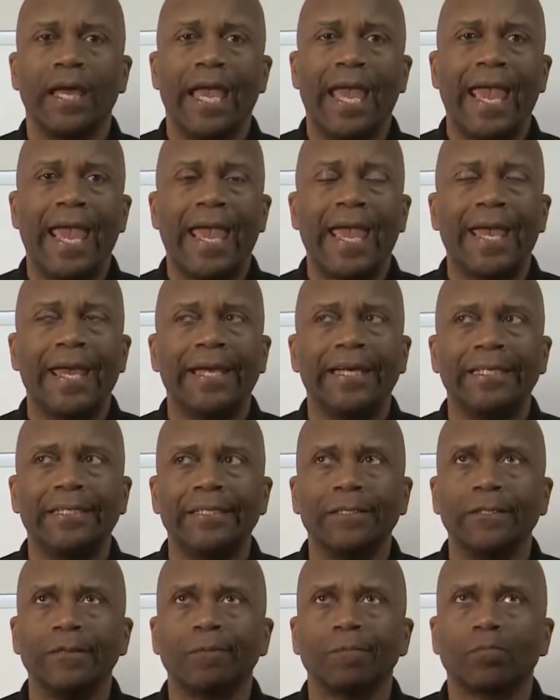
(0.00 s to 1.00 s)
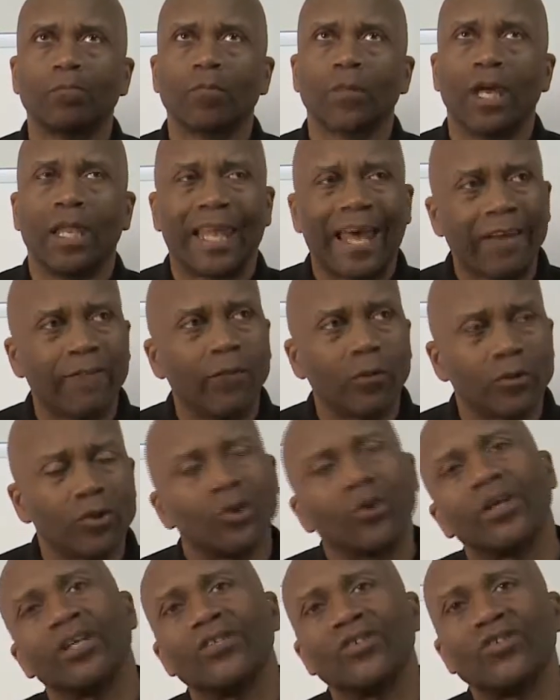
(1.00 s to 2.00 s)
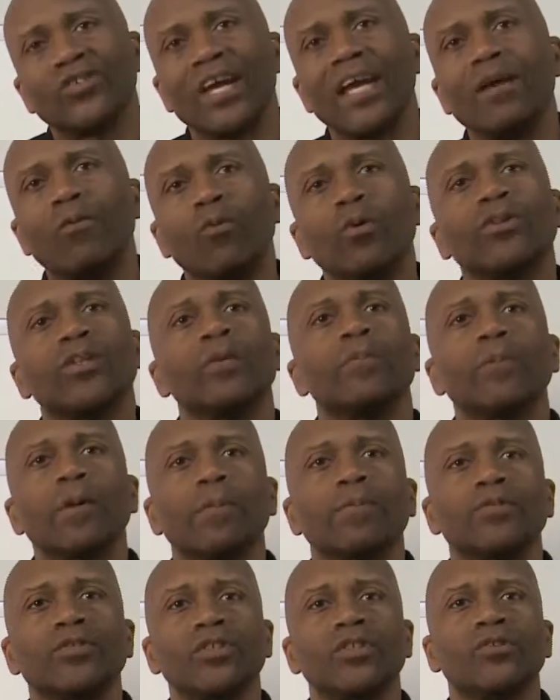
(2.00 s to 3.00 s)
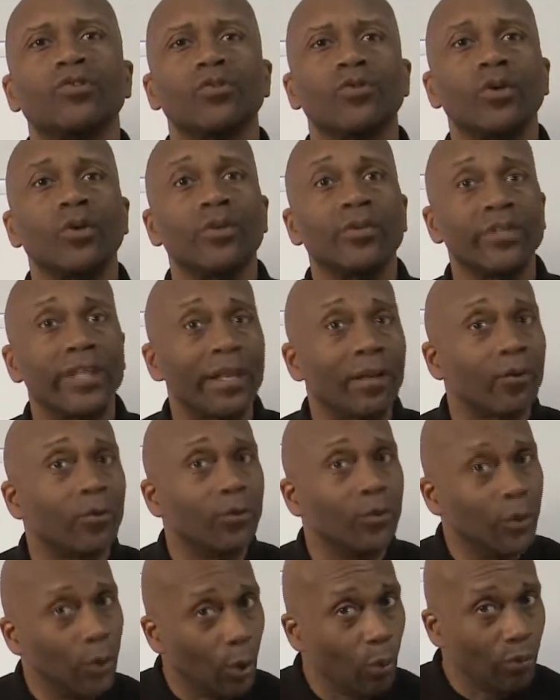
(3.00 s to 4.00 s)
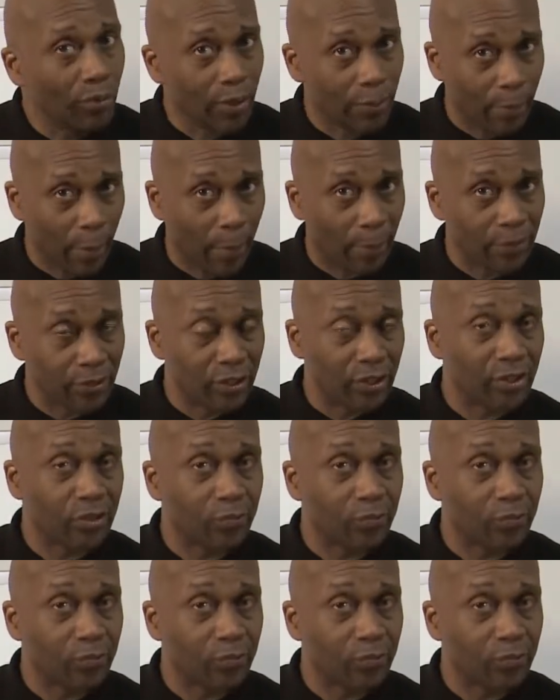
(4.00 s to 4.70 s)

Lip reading: And a lot of folks don't understand what their purpose is, or they don't know what their purpose is.